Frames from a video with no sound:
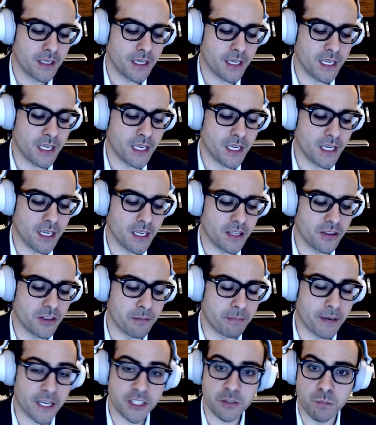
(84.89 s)
And
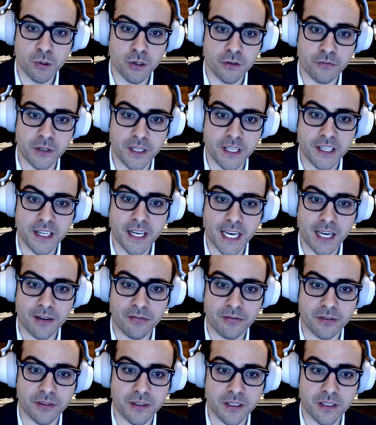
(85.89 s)
the best proof you can
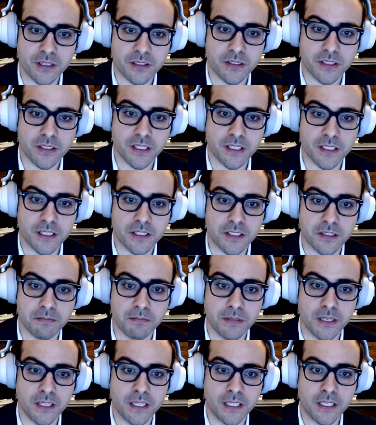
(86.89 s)
have for this is
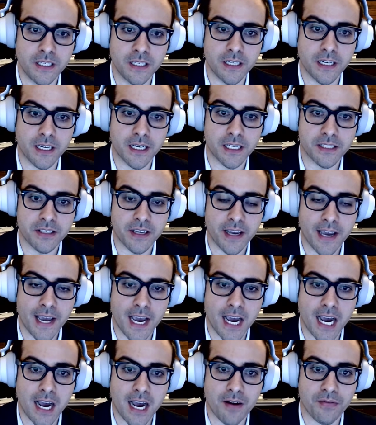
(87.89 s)
to
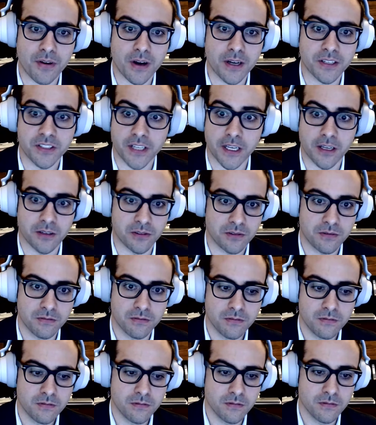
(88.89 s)
have sales.
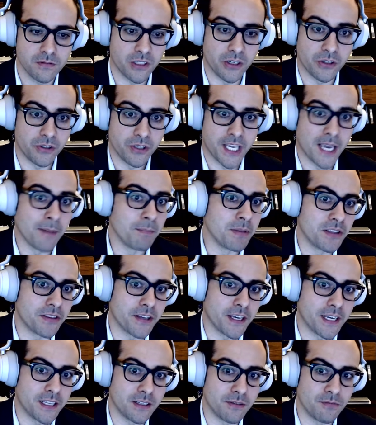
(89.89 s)
Oh, you can't beat
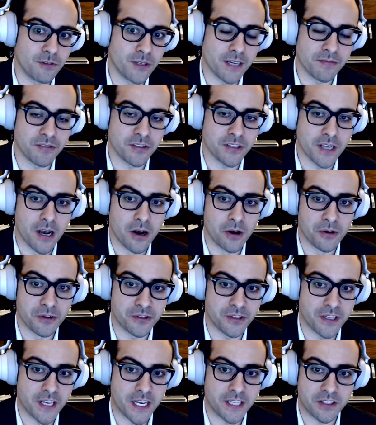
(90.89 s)
that. If you have
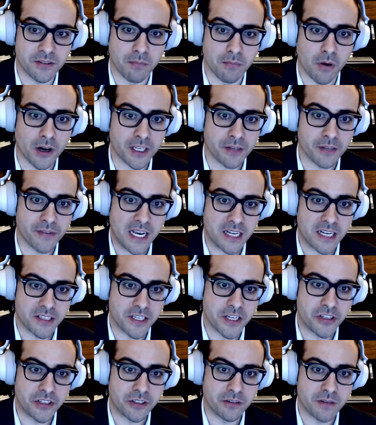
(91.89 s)
sales, that's market
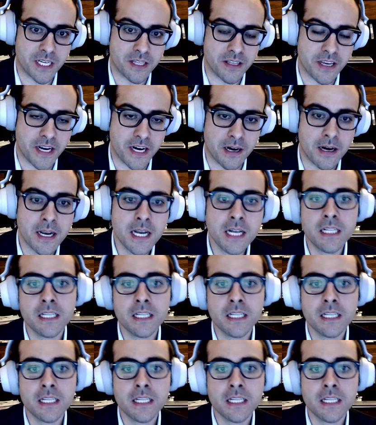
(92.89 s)
validation right there.